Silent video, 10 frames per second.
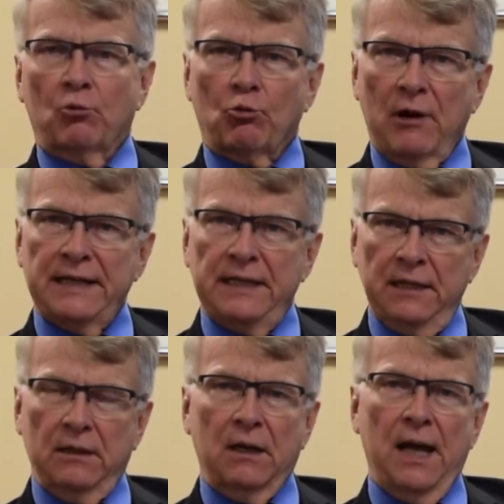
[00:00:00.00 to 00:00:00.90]
right
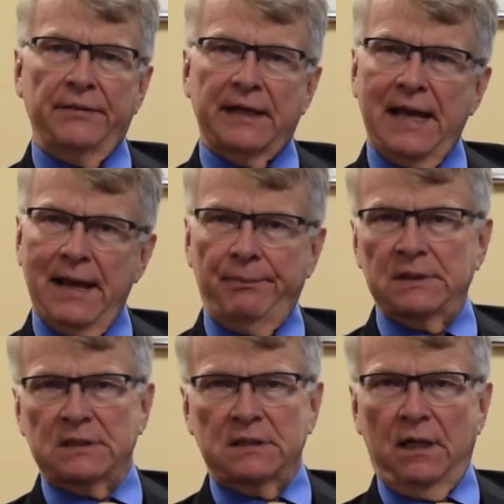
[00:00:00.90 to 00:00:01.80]
here on the
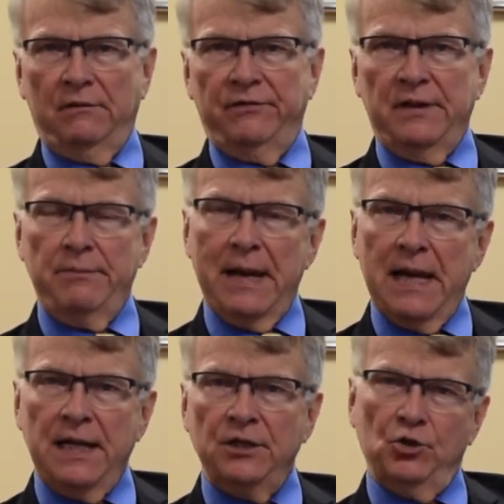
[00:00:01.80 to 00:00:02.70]
campus of the
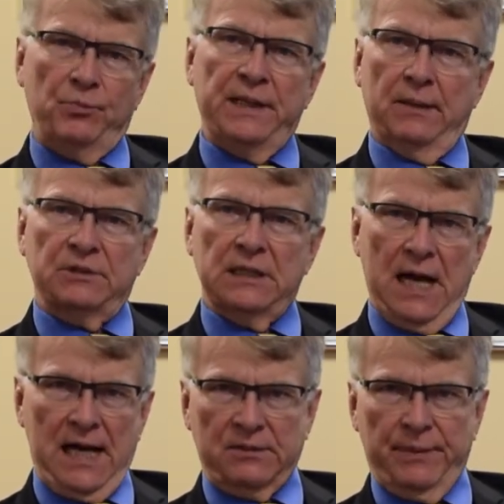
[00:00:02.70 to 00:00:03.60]
main UPMC
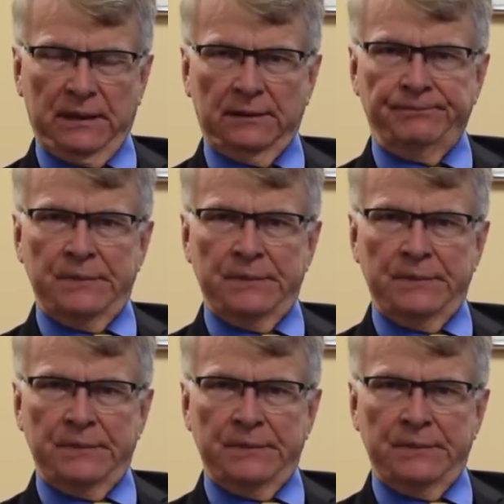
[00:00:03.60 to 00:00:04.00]
hospital.